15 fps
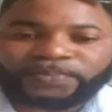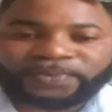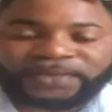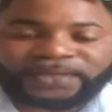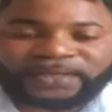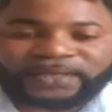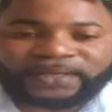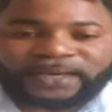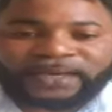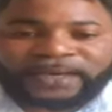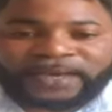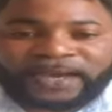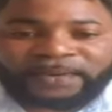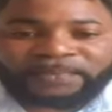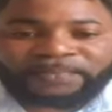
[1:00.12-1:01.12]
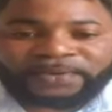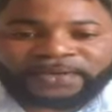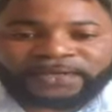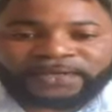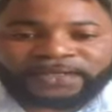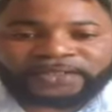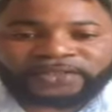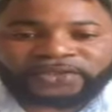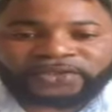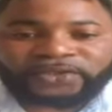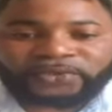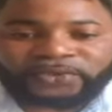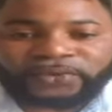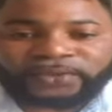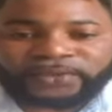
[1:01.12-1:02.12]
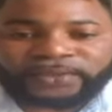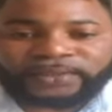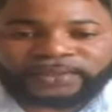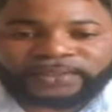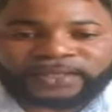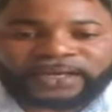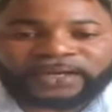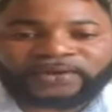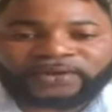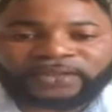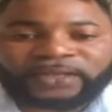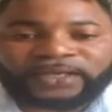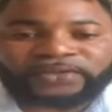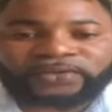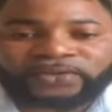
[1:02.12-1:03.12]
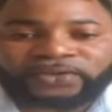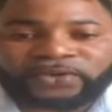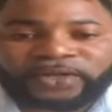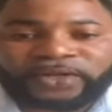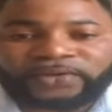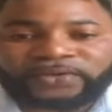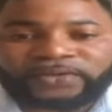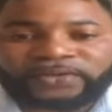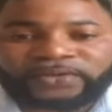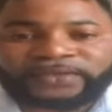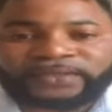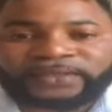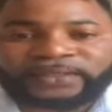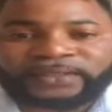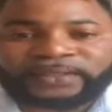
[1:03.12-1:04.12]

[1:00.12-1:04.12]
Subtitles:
P and P Institute, and all thanks to Tornado TV.